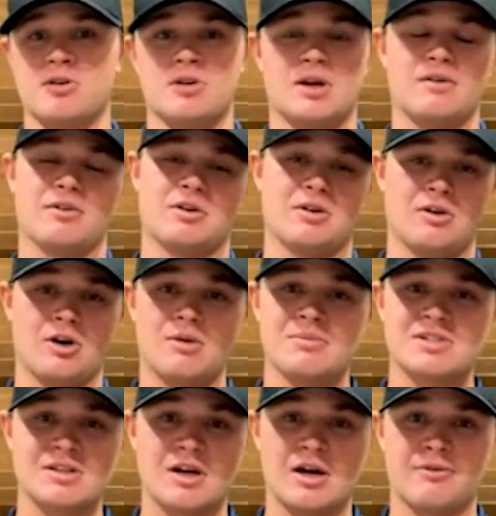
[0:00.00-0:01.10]
You have a good arm
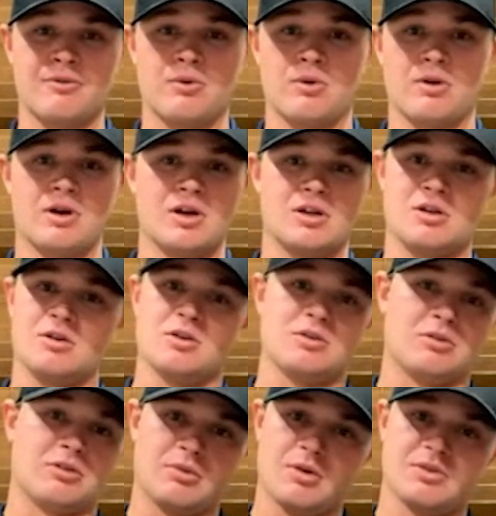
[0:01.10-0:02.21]
slot for it. You
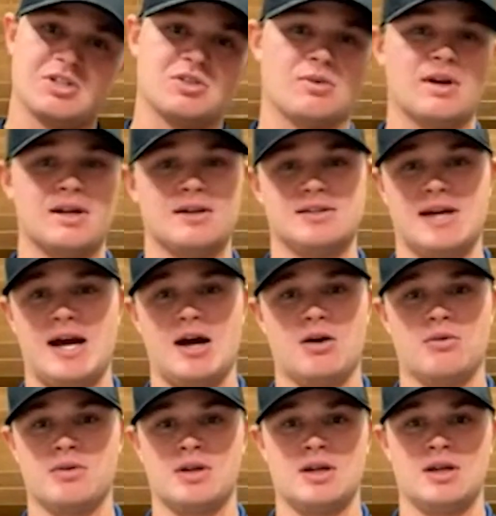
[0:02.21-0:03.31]
throw straight
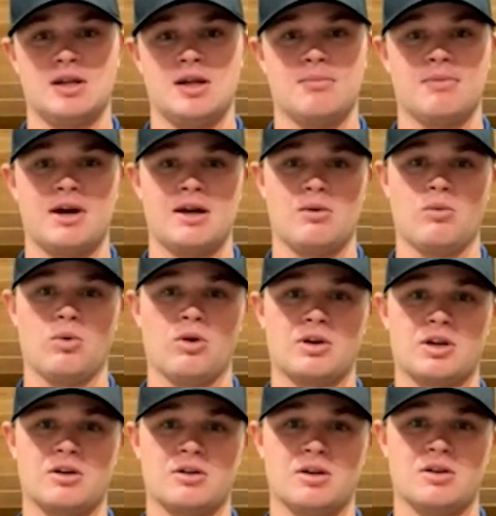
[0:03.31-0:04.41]
down. It might
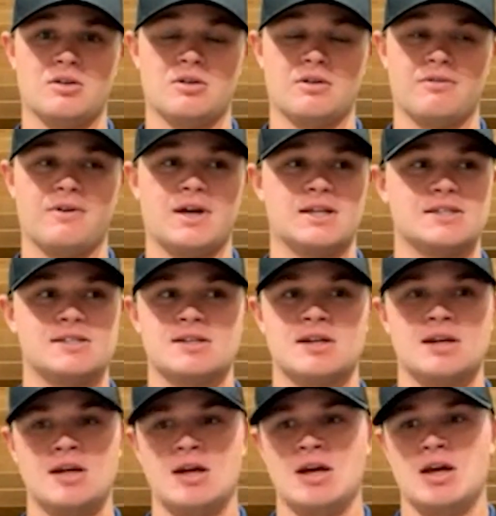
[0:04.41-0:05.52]
work in your defense.
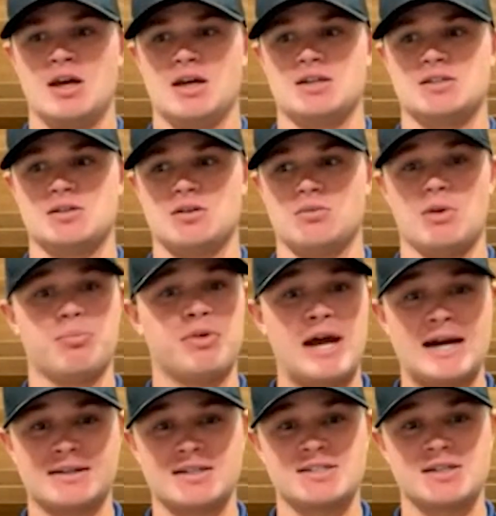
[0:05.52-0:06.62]
And so we
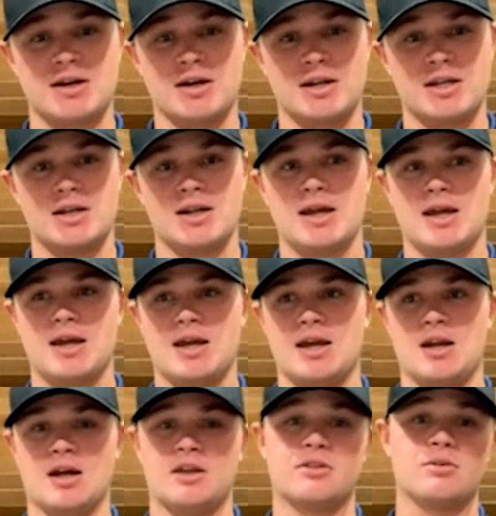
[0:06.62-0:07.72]
practiced on it,
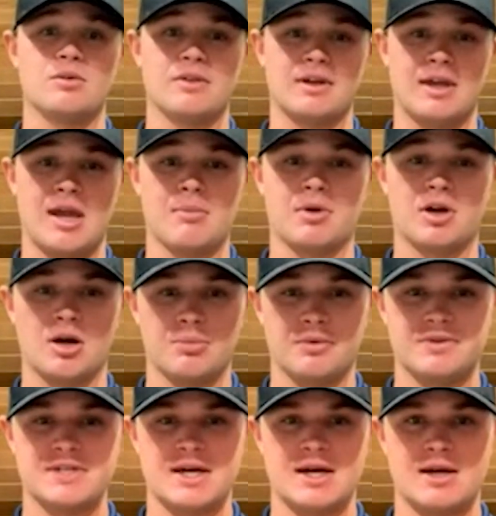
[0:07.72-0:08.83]
and I threw it in the game a couple
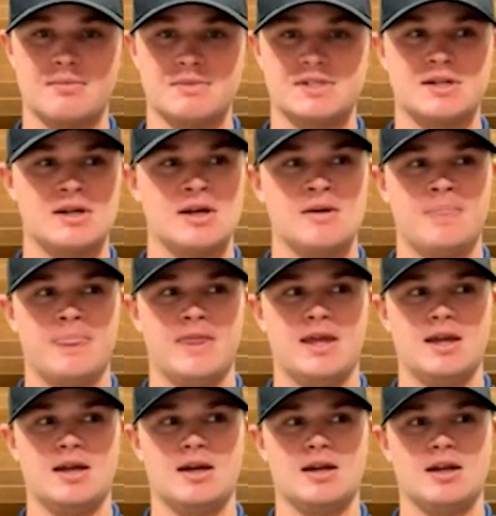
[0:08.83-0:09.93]
of times,
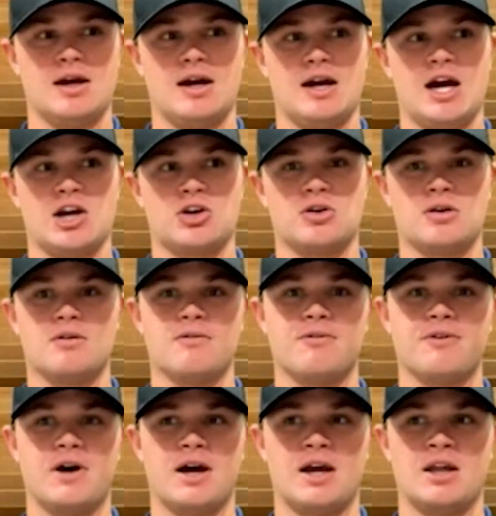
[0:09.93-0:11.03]
and I couldn't
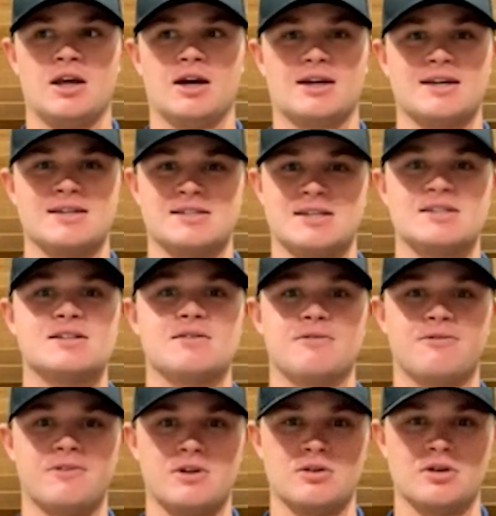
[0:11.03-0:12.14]
find a consistent
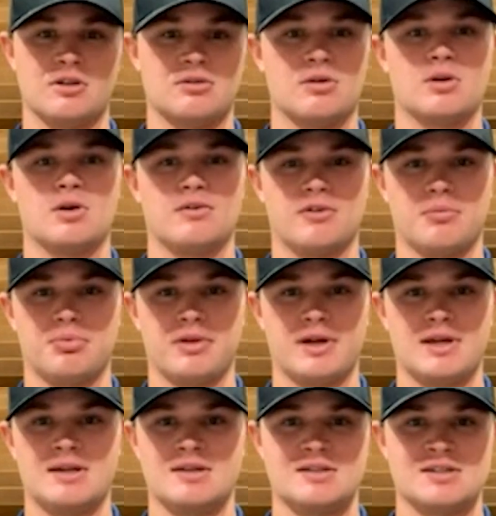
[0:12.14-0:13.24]
feel to throw it over the
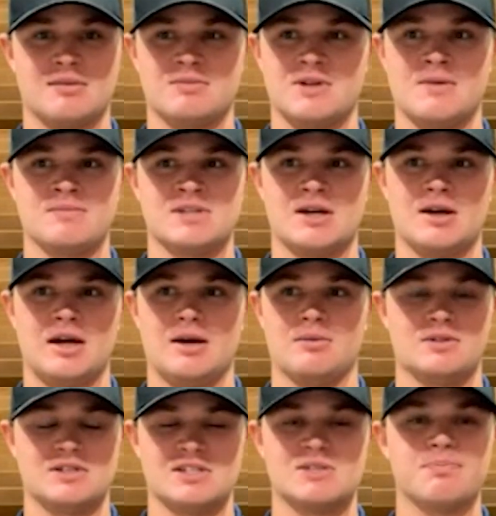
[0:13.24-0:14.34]
plate. Sometimes I
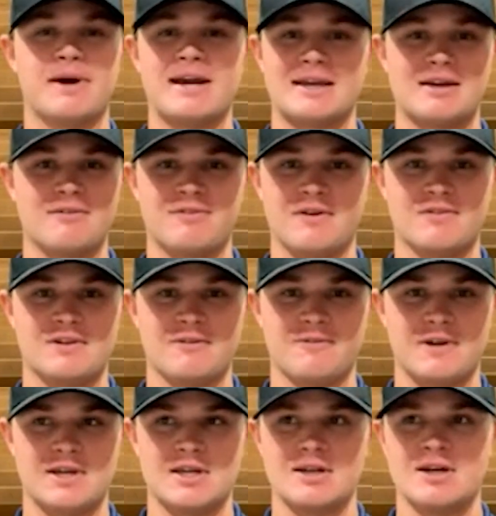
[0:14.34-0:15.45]
would just spike it 50
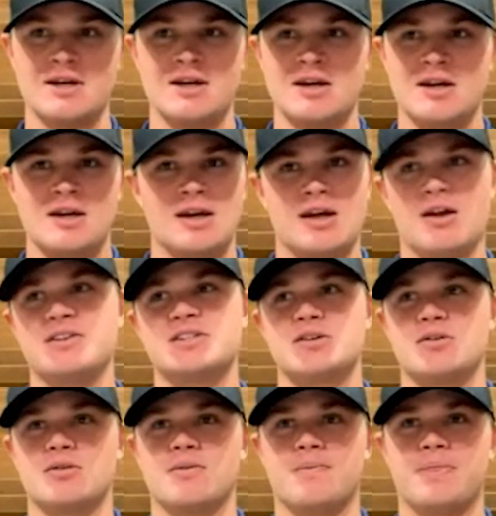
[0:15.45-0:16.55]
feet. And
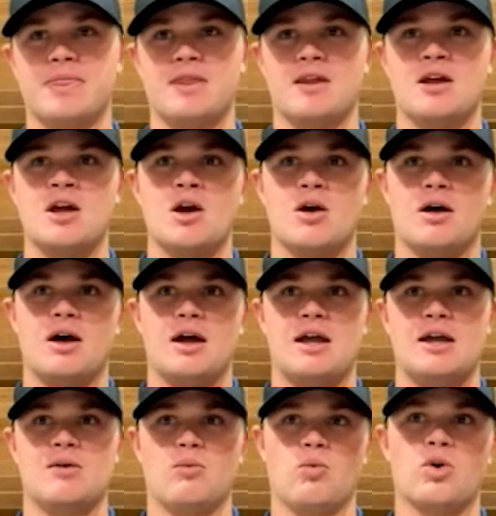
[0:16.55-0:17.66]
also
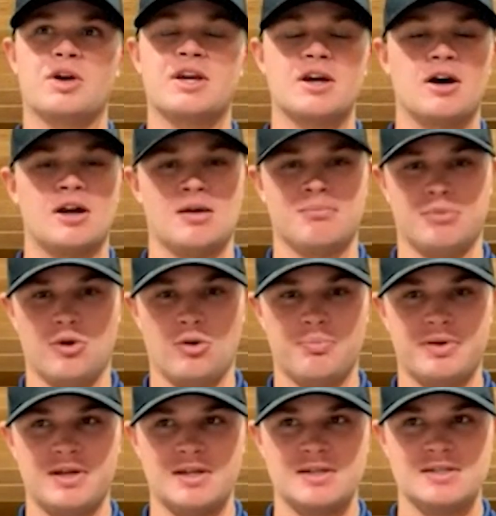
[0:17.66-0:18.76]
working on it in
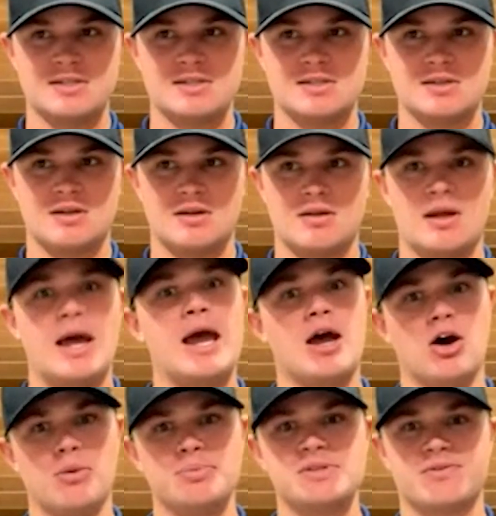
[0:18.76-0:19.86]
bullpens
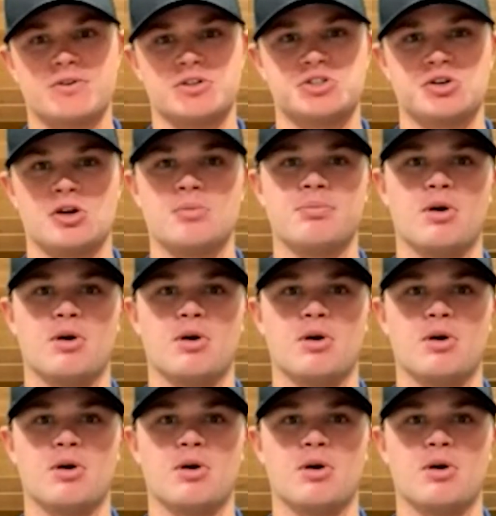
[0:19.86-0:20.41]
helps for sure.